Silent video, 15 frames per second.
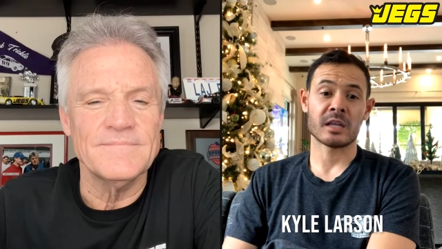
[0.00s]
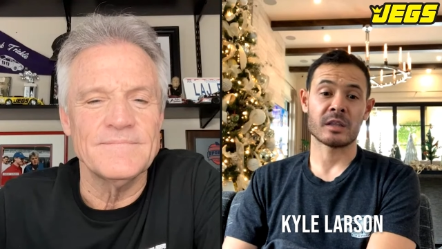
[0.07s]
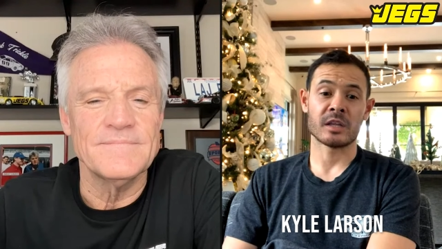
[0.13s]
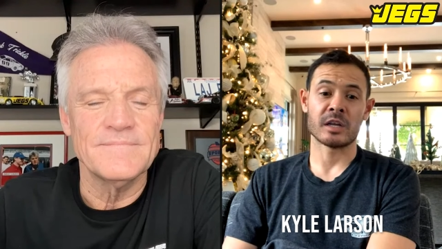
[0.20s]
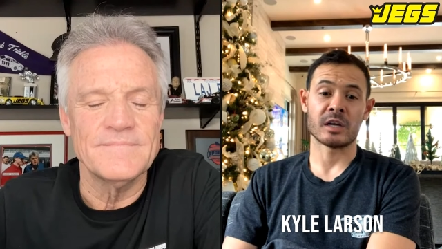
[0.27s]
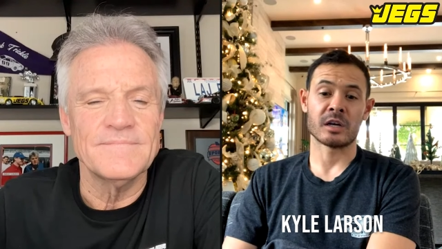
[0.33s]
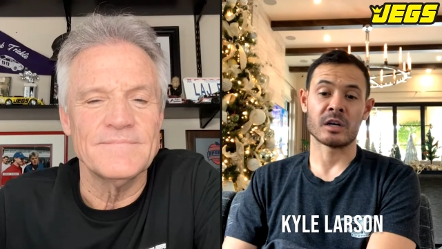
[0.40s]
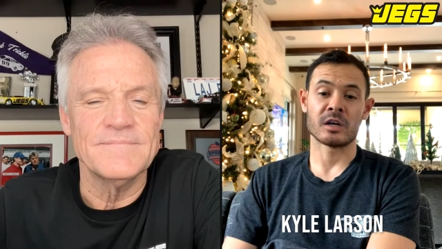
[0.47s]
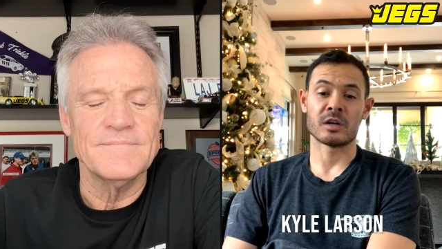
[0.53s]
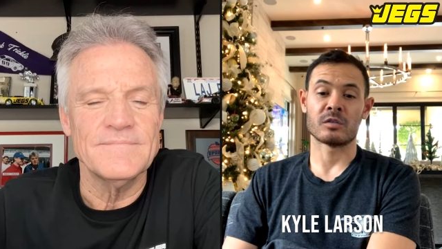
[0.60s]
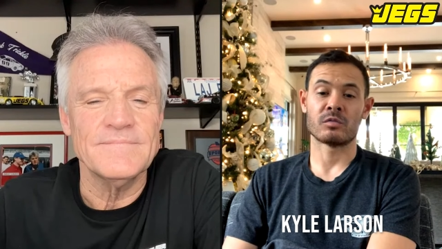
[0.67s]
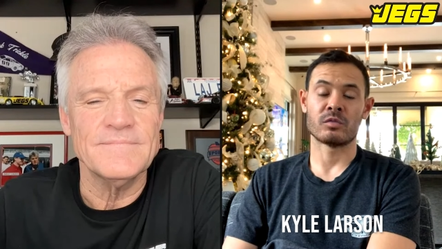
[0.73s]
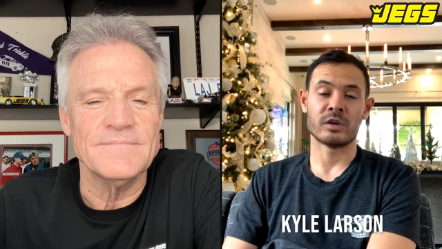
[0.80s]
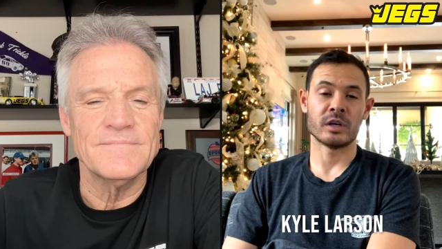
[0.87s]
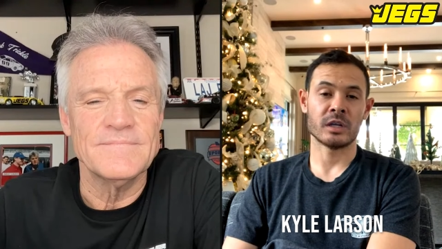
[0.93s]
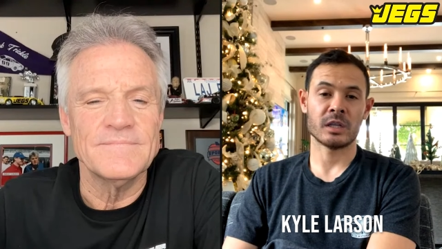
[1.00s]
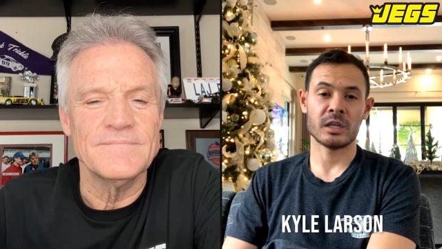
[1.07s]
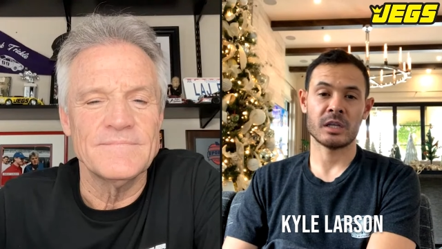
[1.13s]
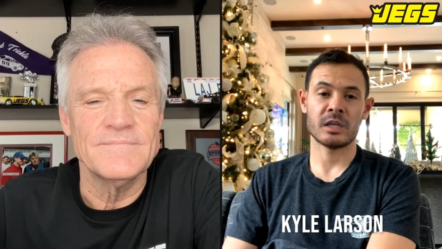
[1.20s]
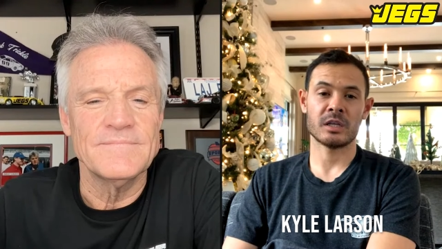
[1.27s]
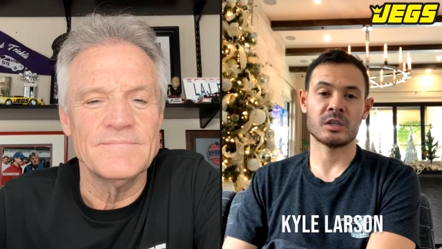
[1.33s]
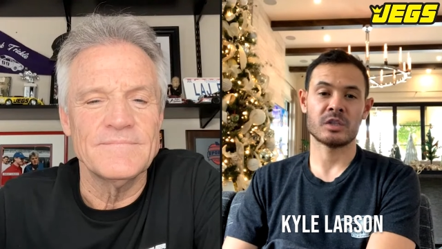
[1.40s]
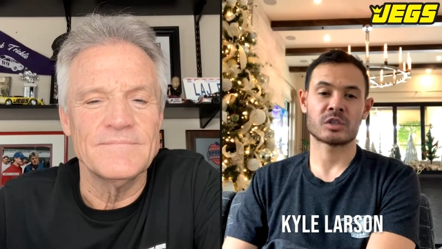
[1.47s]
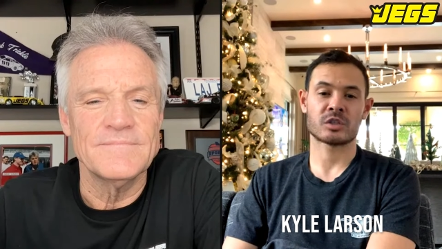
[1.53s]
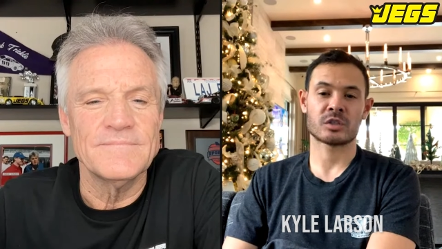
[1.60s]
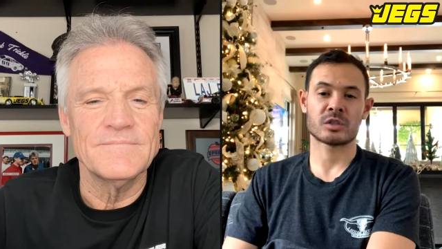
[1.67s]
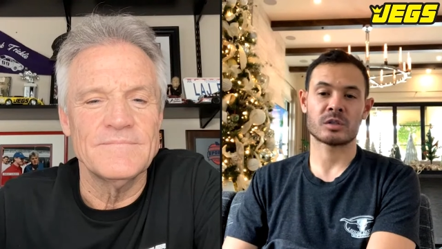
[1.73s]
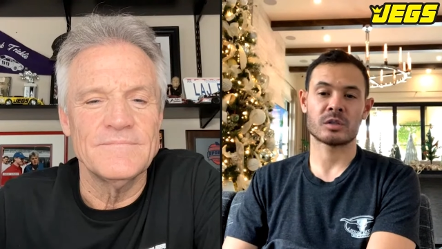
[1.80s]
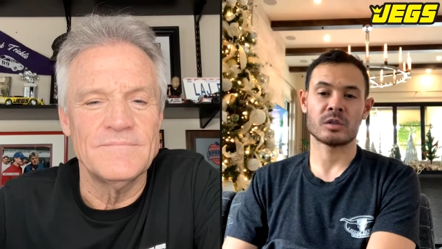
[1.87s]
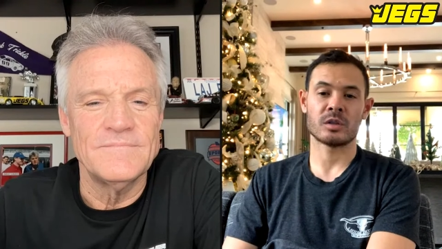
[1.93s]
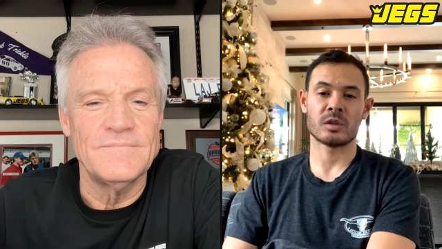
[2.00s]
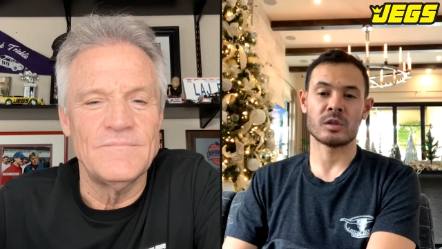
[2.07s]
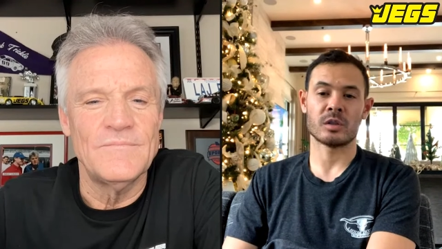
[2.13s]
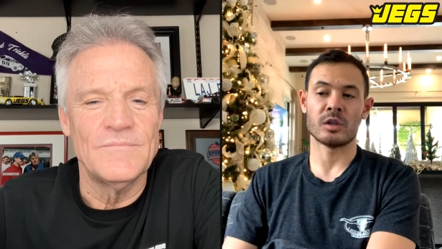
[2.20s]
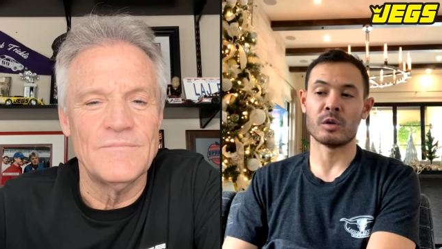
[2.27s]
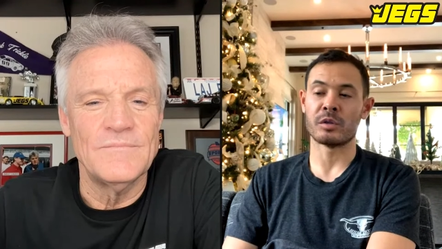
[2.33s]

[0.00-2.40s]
Speaker 1: They're really, you know,